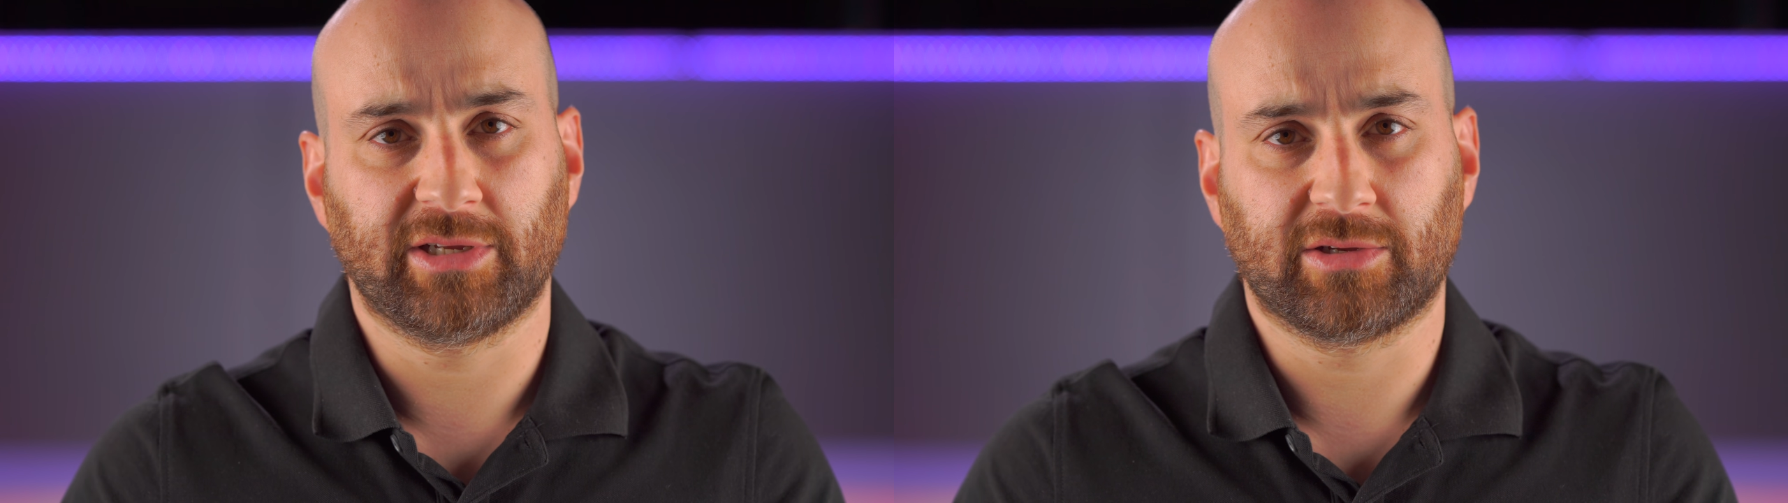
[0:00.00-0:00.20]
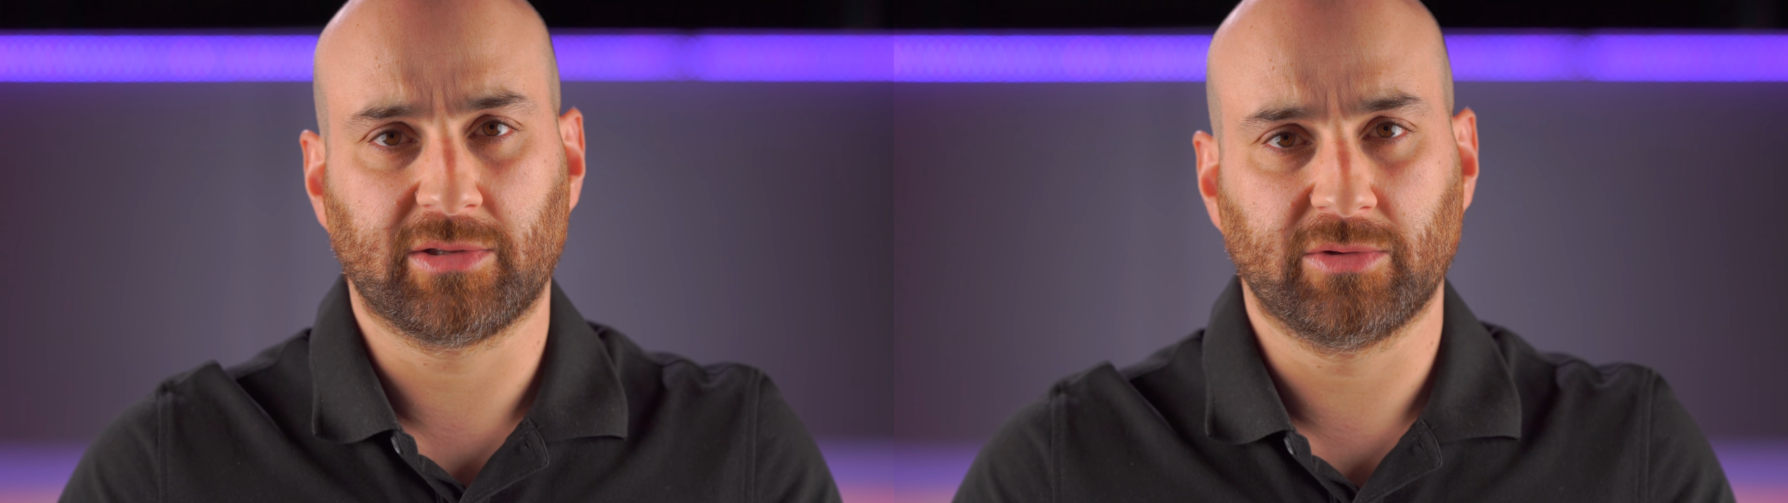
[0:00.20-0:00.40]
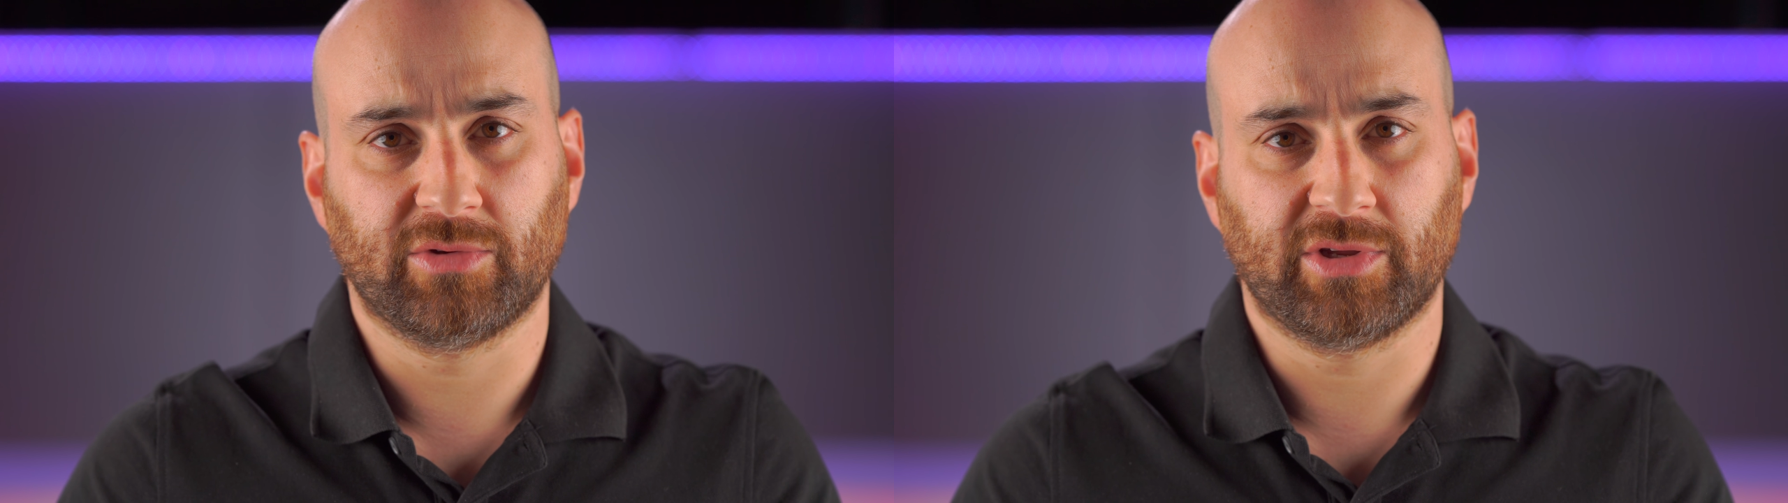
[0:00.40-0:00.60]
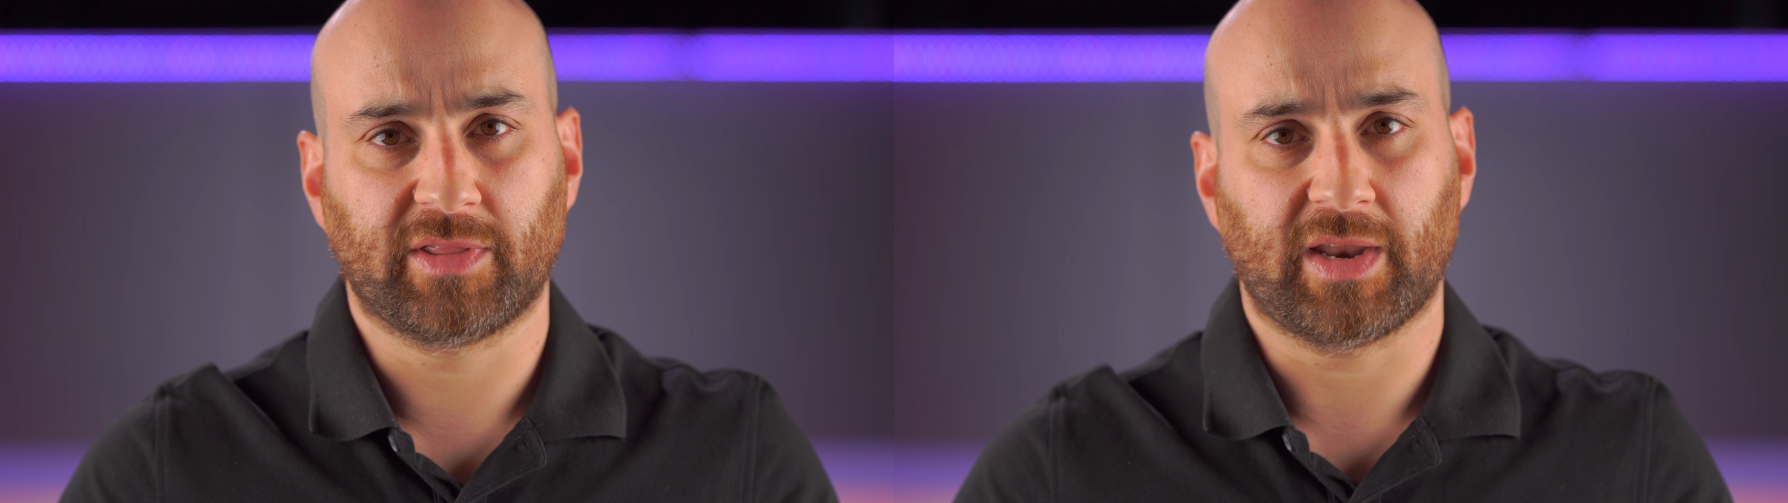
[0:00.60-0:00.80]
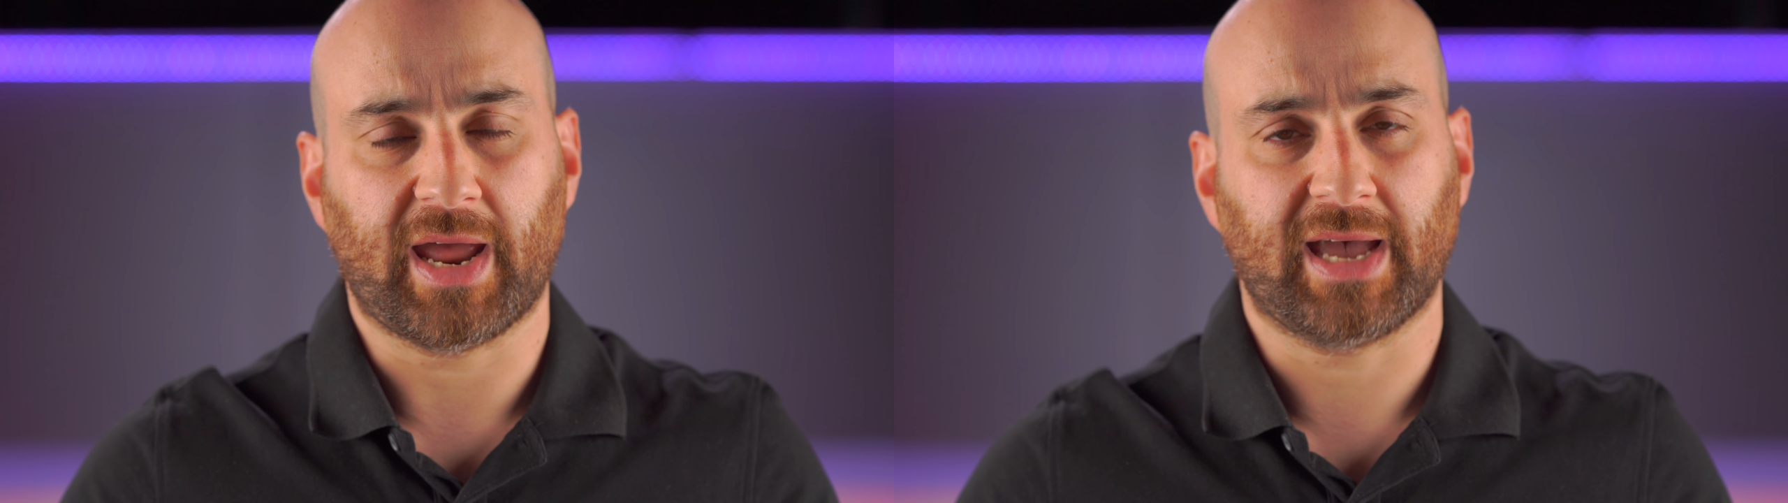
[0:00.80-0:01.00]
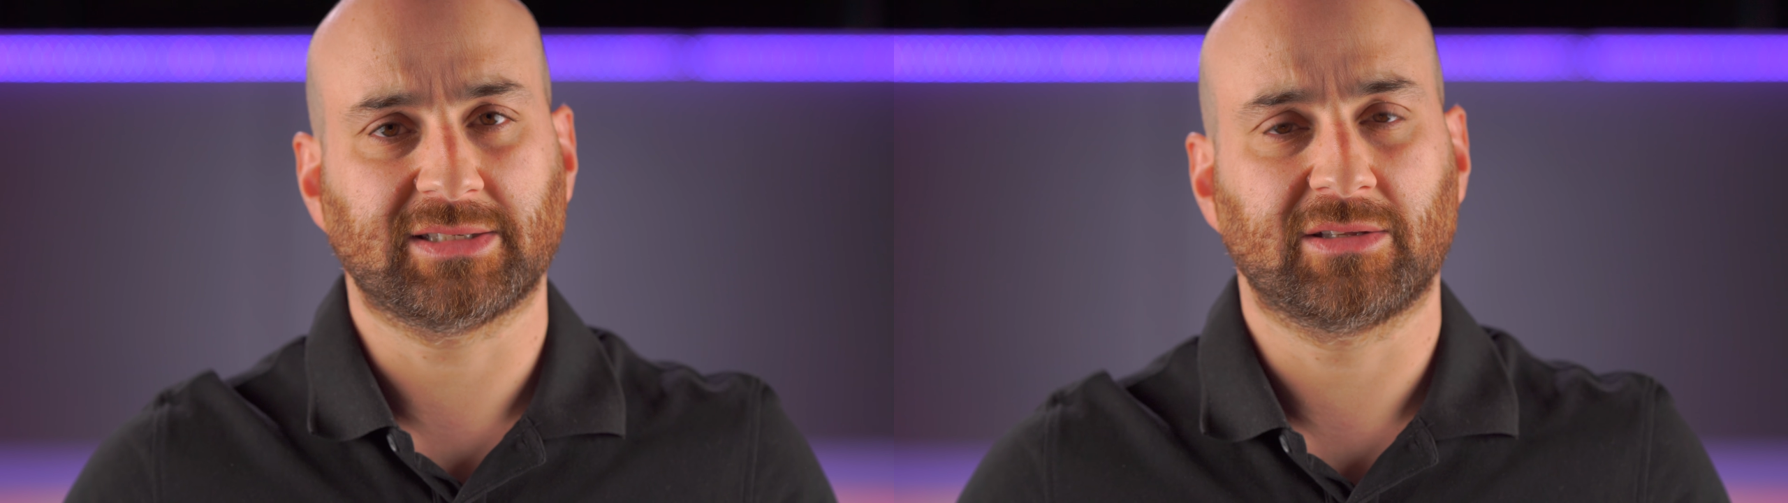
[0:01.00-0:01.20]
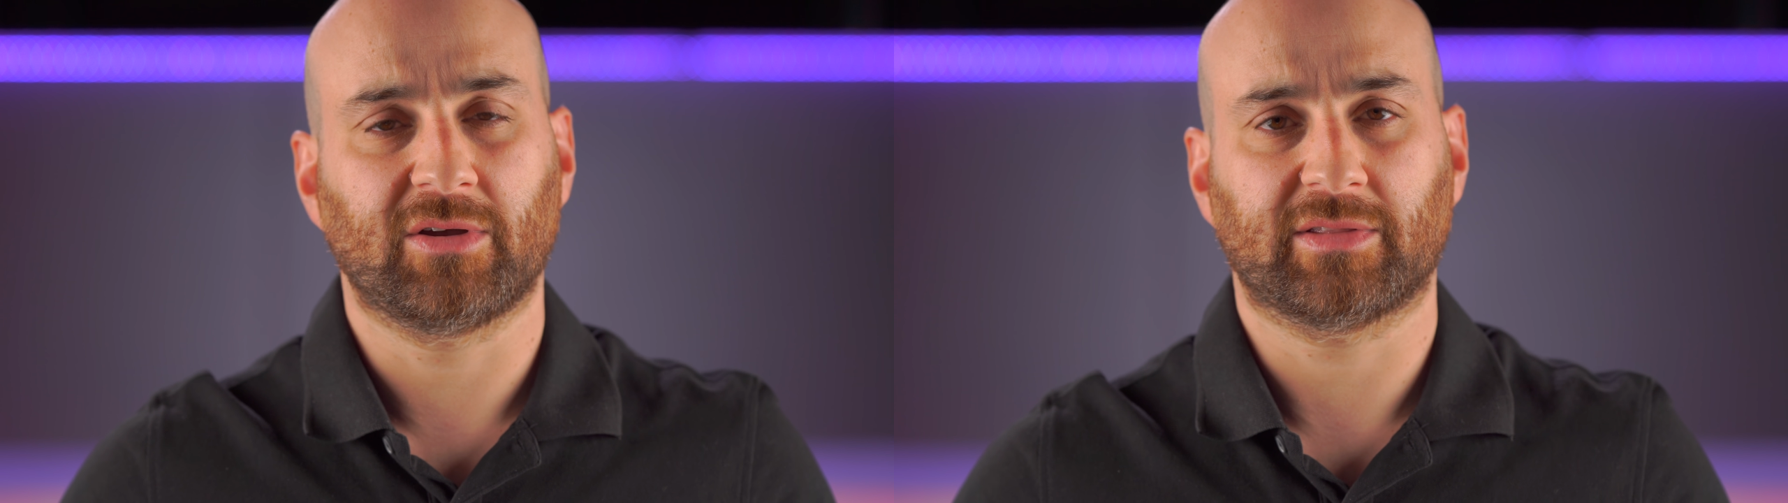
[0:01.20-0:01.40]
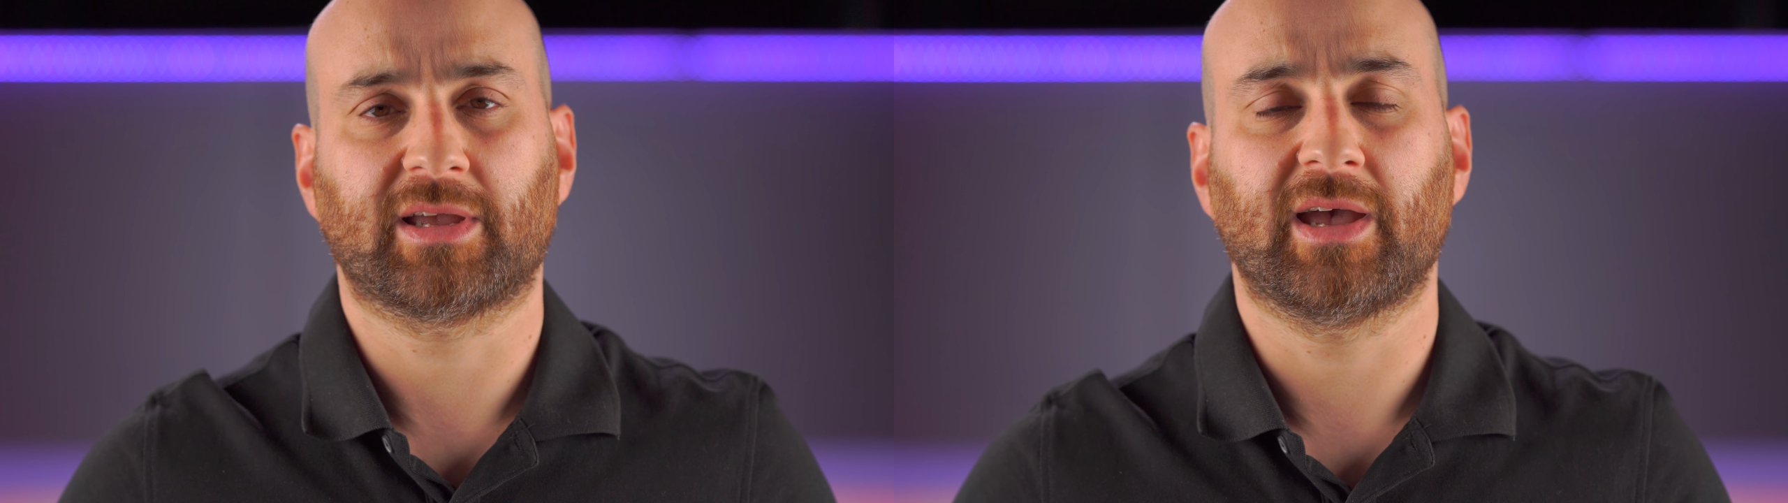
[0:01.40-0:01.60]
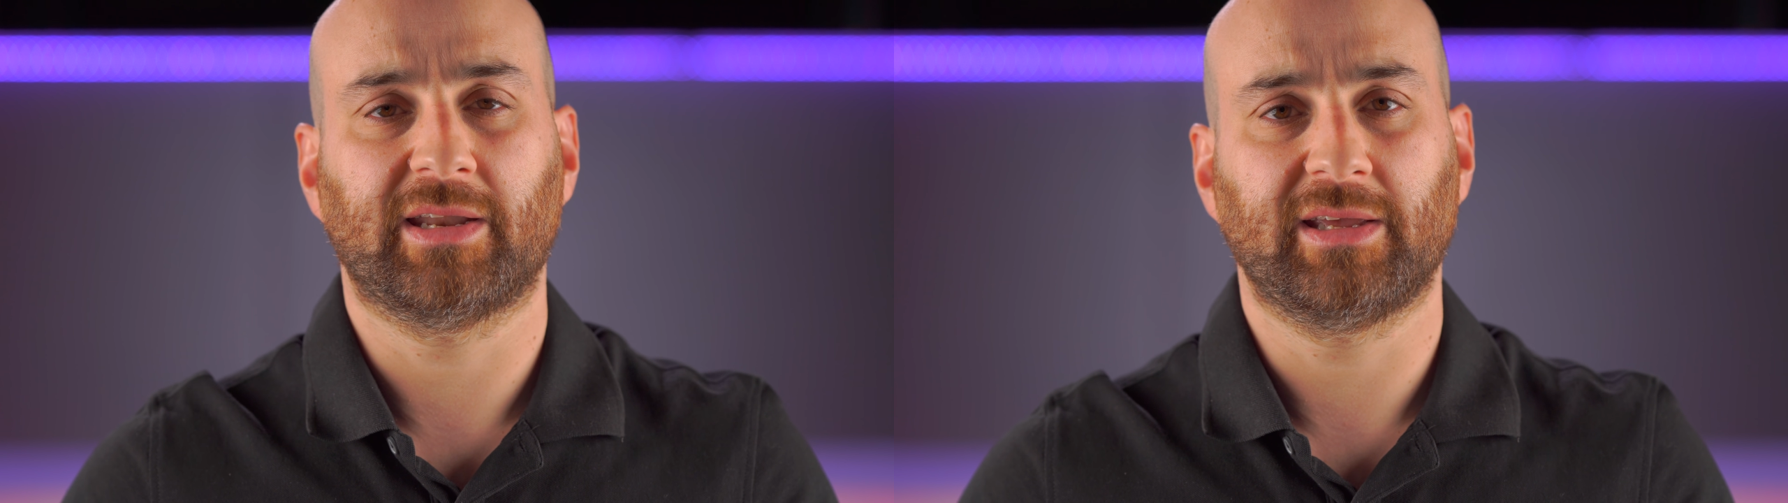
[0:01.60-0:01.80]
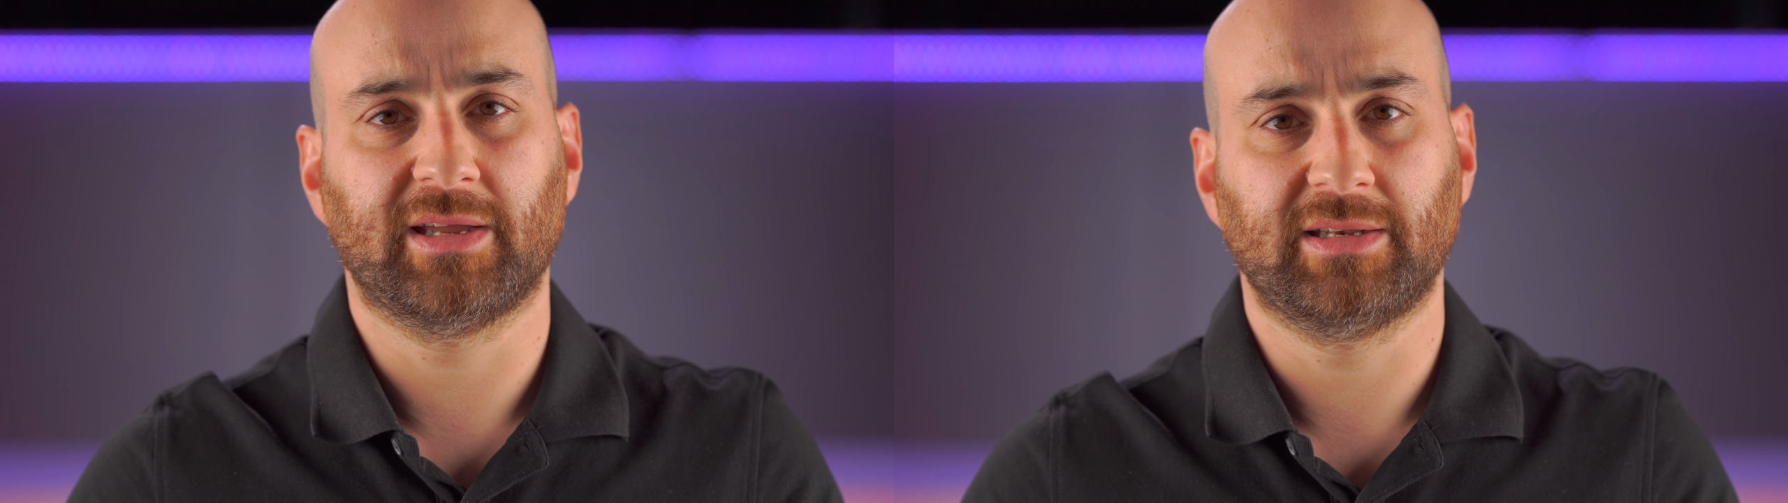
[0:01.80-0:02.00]
included that hasn't got the
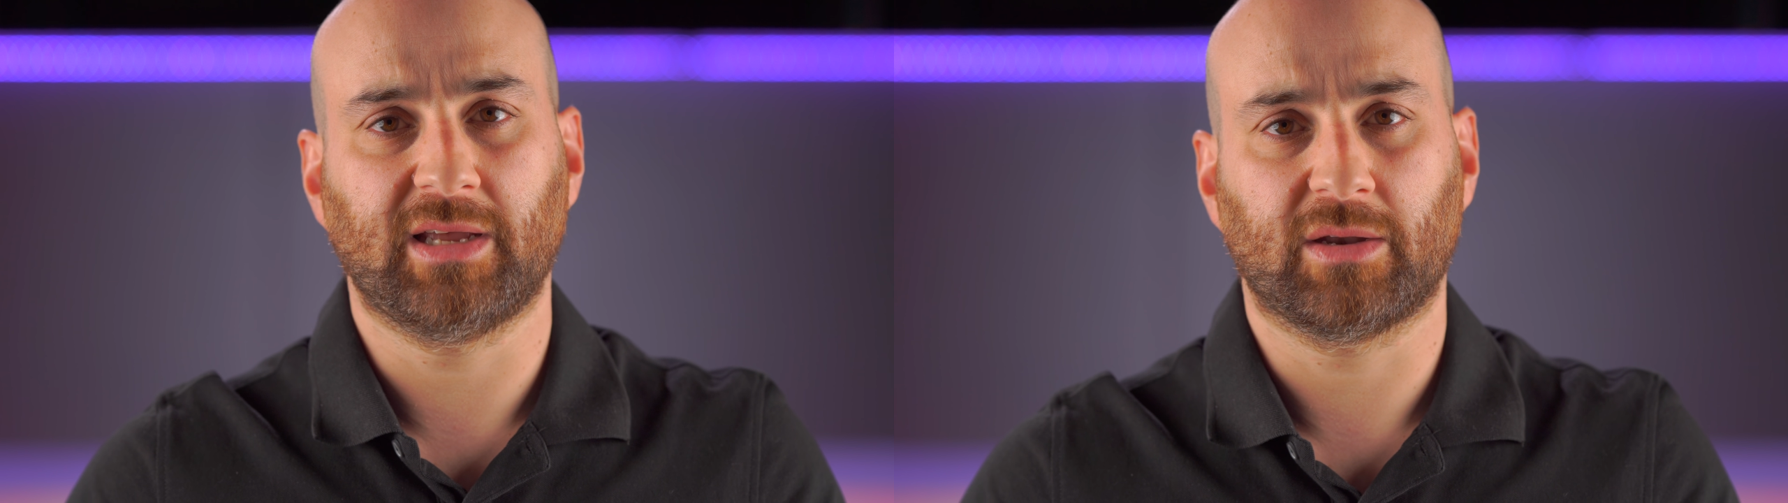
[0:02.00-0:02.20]
cutting in